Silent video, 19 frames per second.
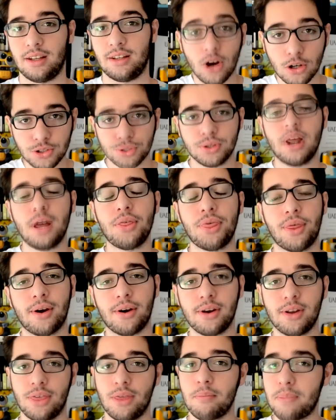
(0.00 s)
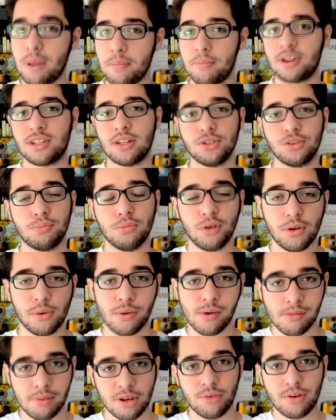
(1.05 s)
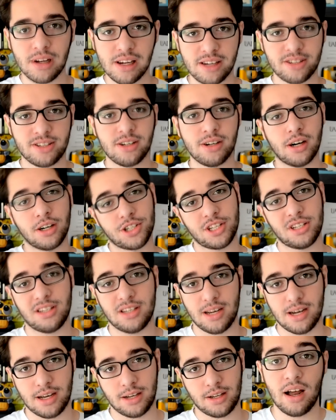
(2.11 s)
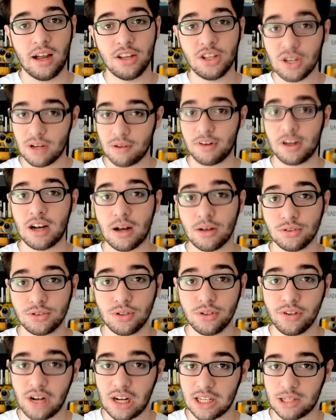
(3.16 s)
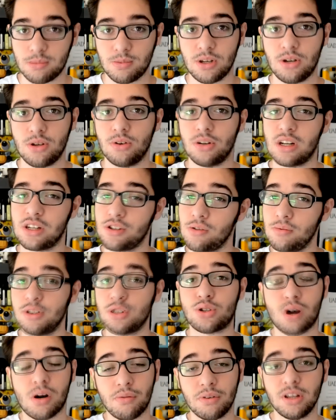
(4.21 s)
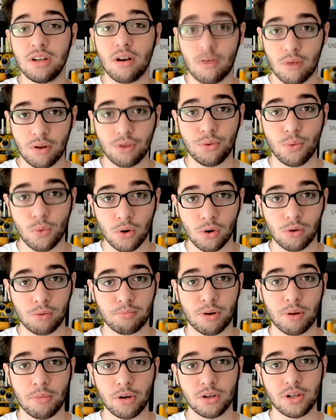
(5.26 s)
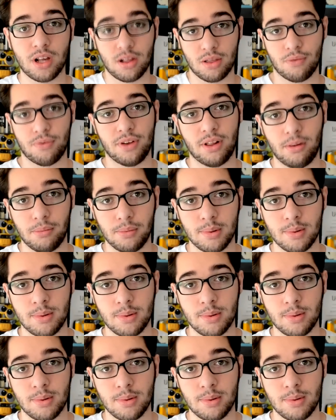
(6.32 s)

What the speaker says: On July 30th, the Paper Towns movie will be released in Argentina, and you have announced in your last video that you'll be traveling around the world promoting the film.